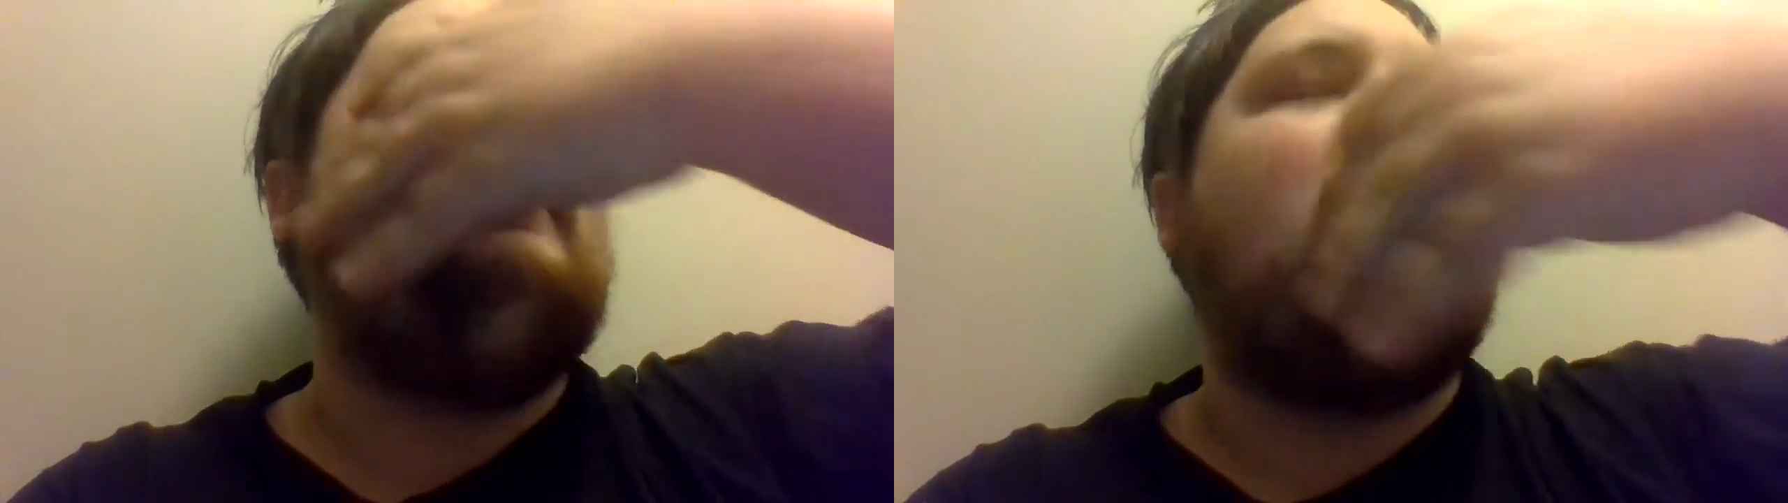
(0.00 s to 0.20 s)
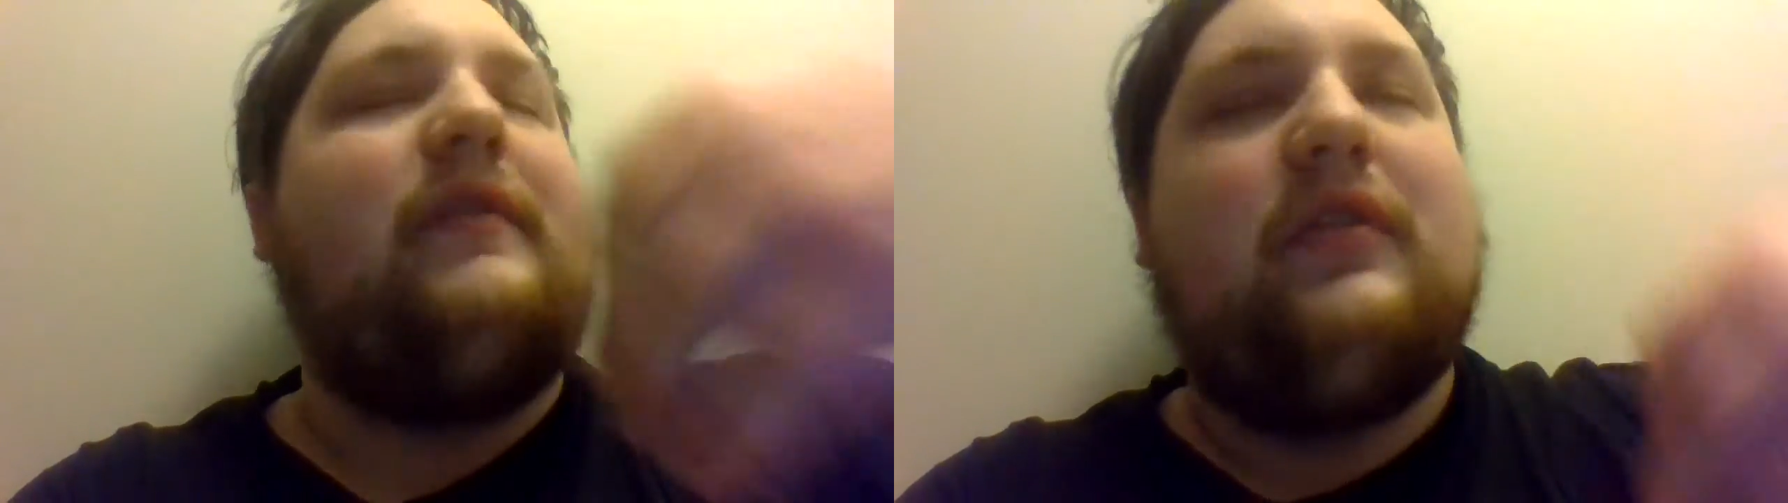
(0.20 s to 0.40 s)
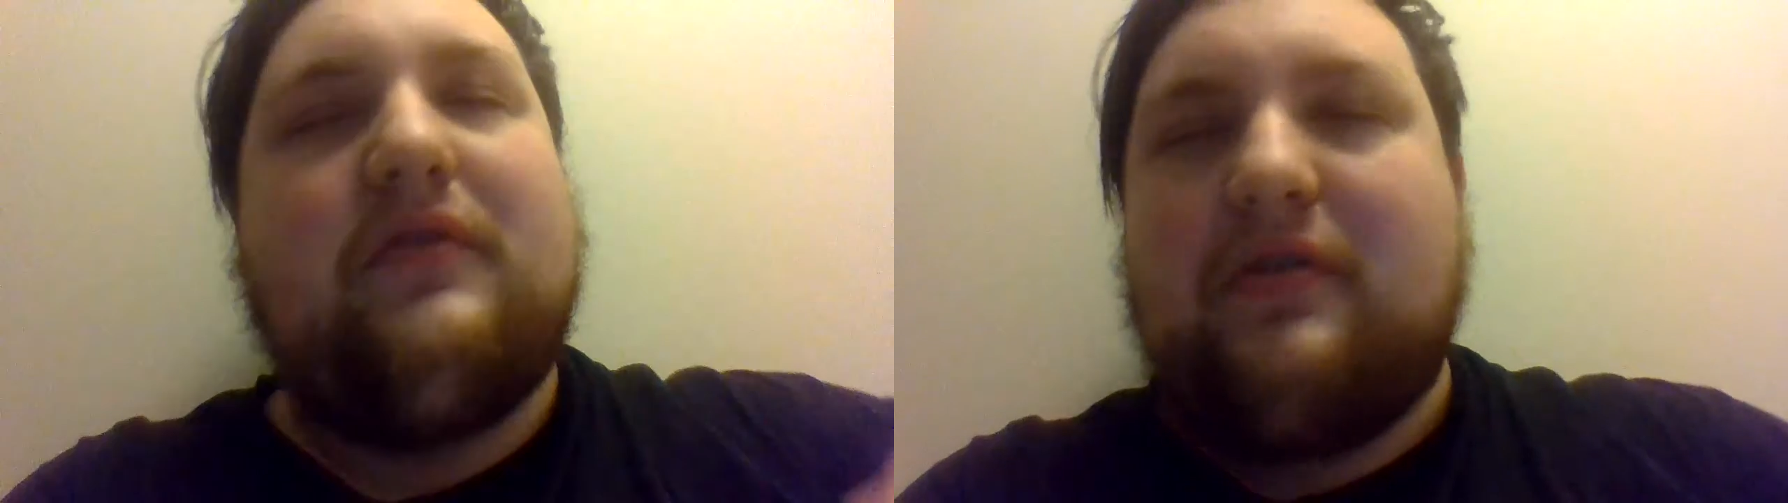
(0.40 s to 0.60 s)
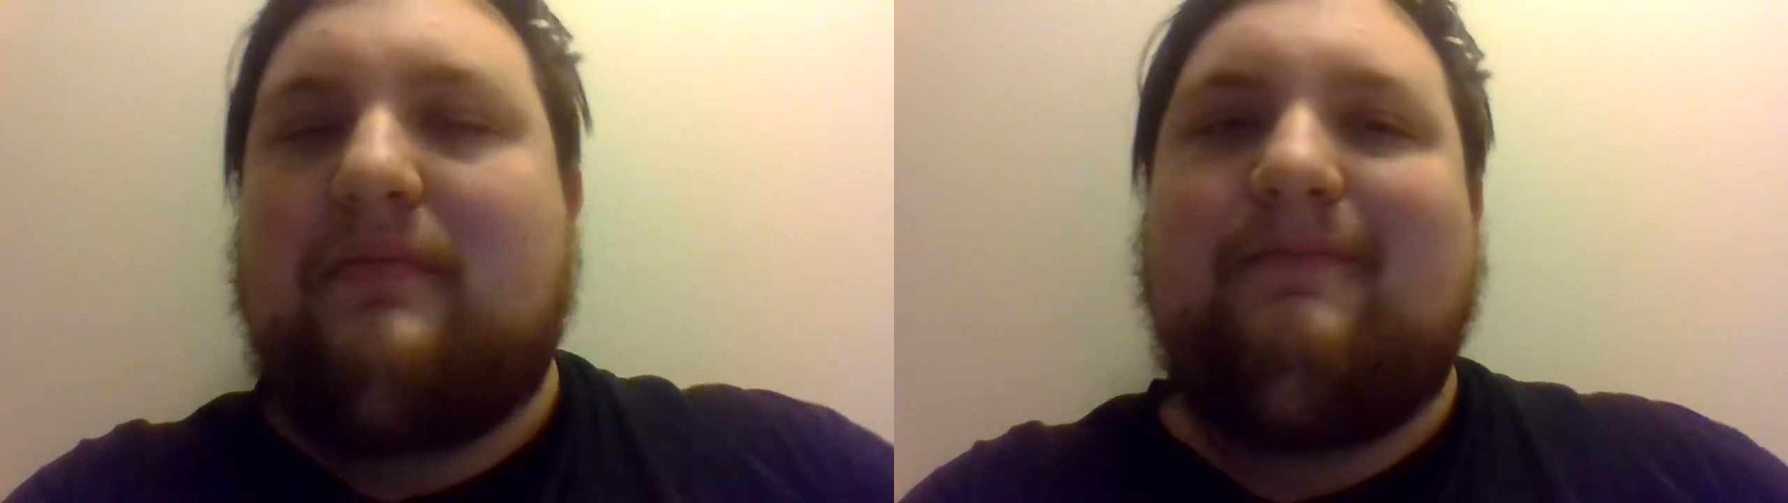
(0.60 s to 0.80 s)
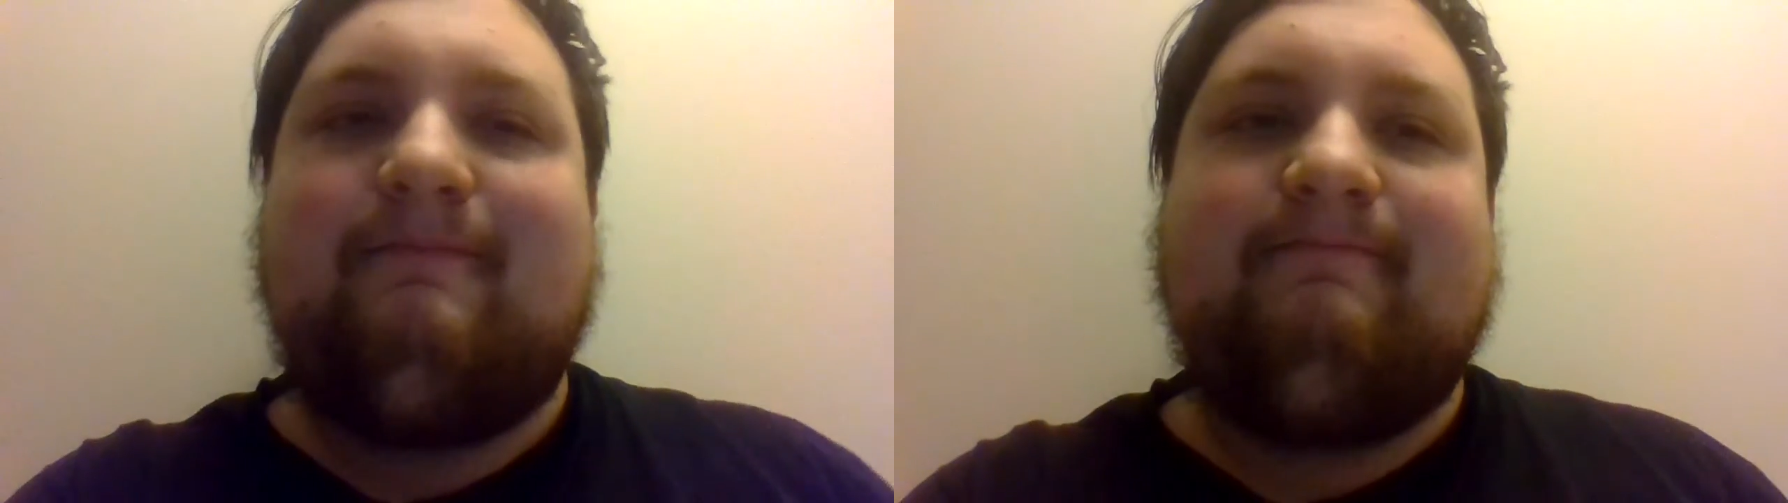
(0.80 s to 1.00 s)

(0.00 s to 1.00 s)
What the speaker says: revolution